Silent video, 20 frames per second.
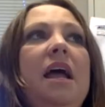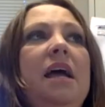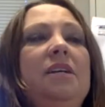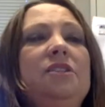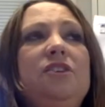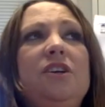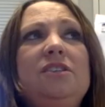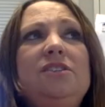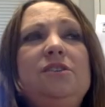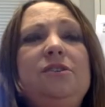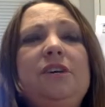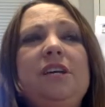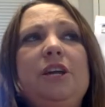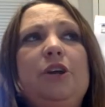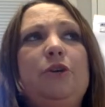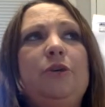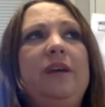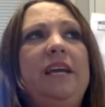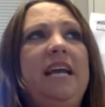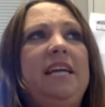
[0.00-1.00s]
It's also going
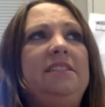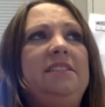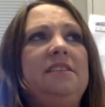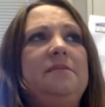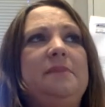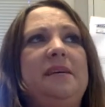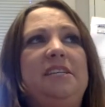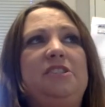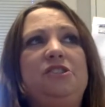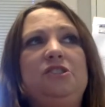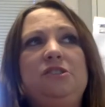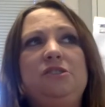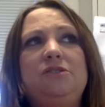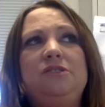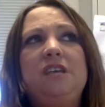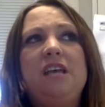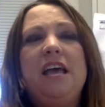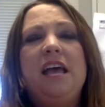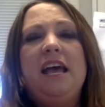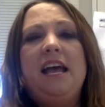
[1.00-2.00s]
to create some issues
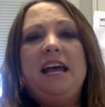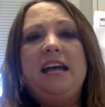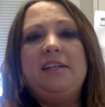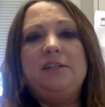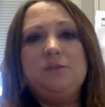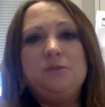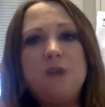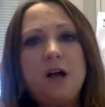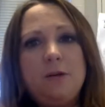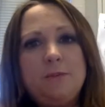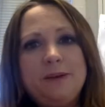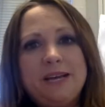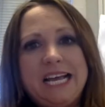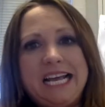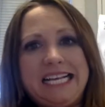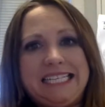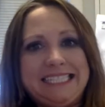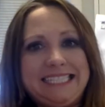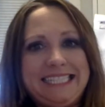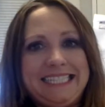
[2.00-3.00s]
as well
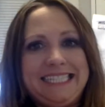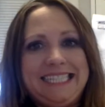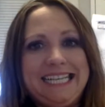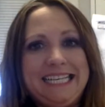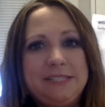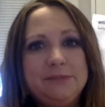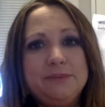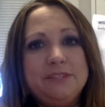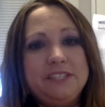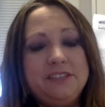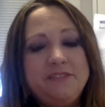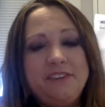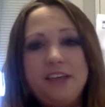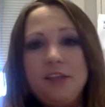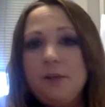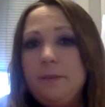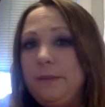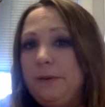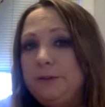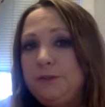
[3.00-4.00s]
because this was
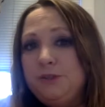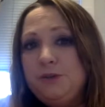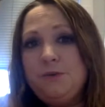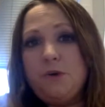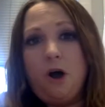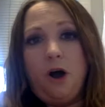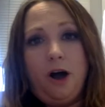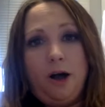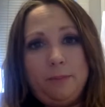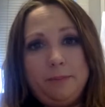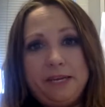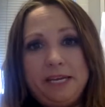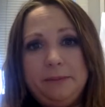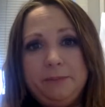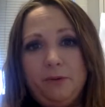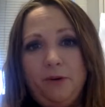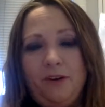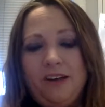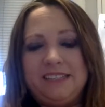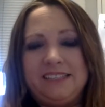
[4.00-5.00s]
available to all
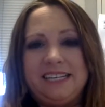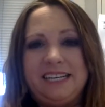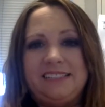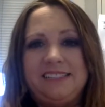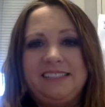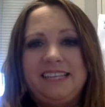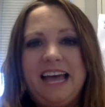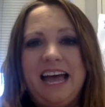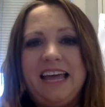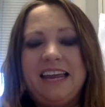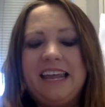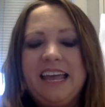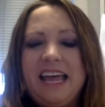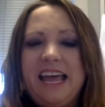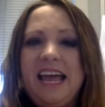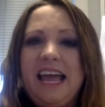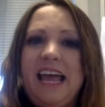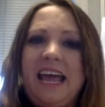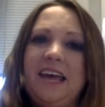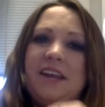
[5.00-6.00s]
people, as I said.
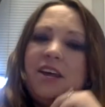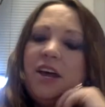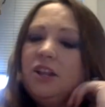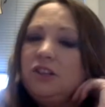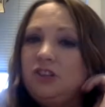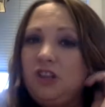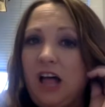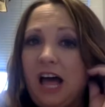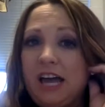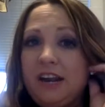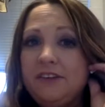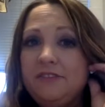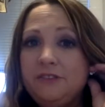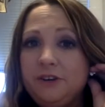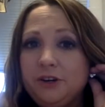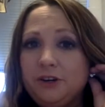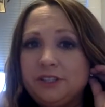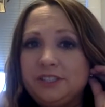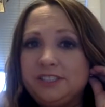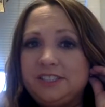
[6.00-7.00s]
And a lot of
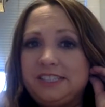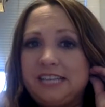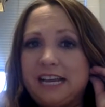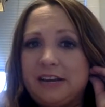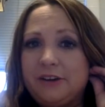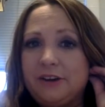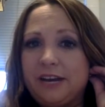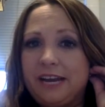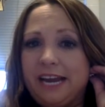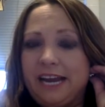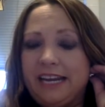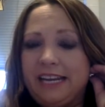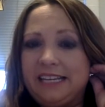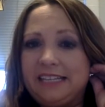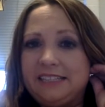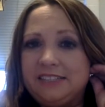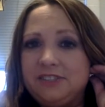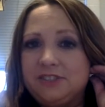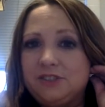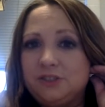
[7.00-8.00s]
your segregated,
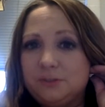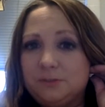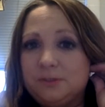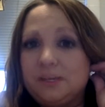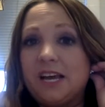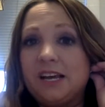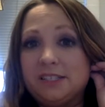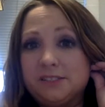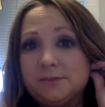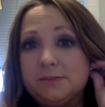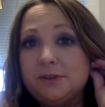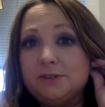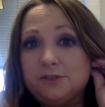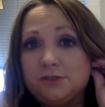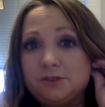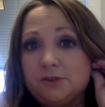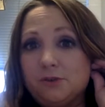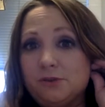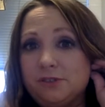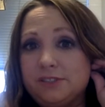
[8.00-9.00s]
because most
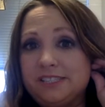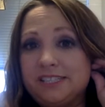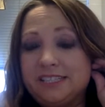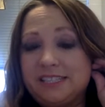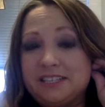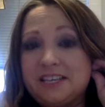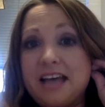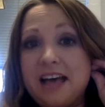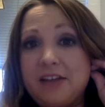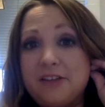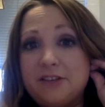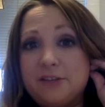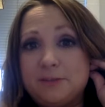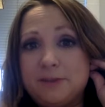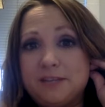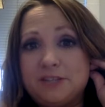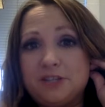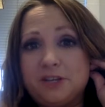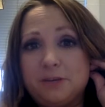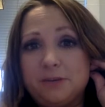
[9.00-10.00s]
schools in the South,
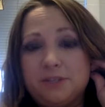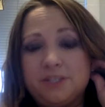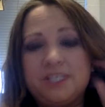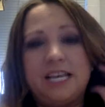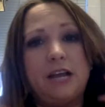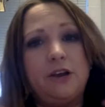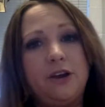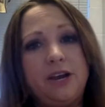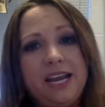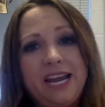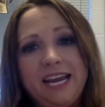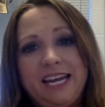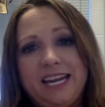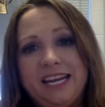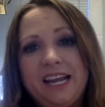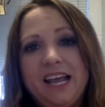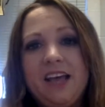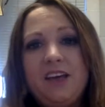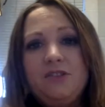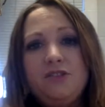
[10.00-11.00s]
especially, were segregated,
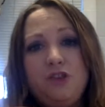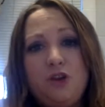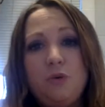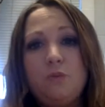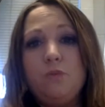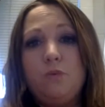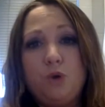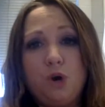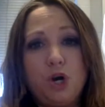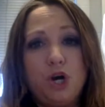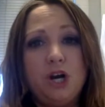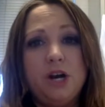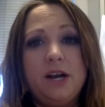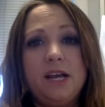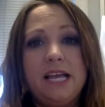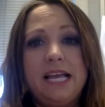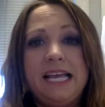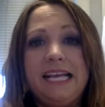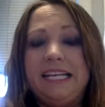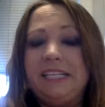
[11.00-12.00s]
there were
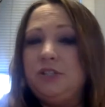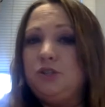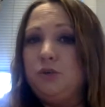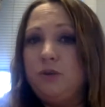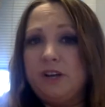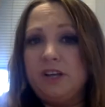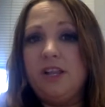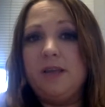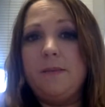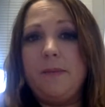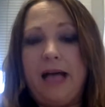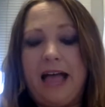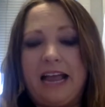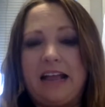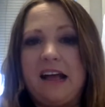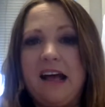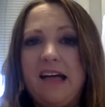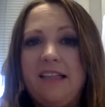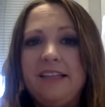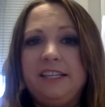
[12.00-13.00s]
historically Black
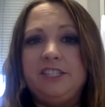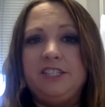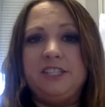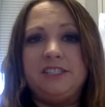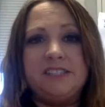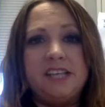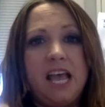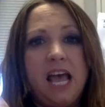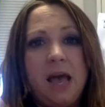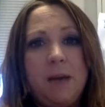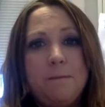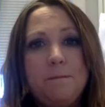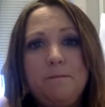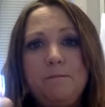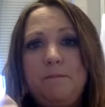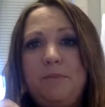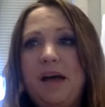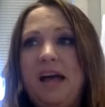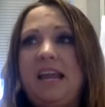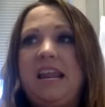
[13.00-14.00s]
colleges,
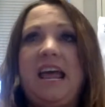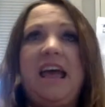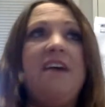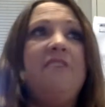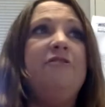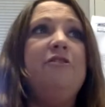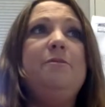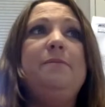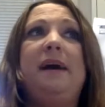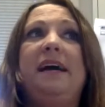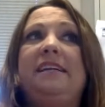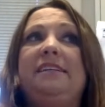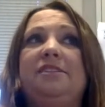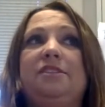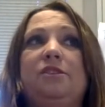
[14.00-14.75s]
but everybody's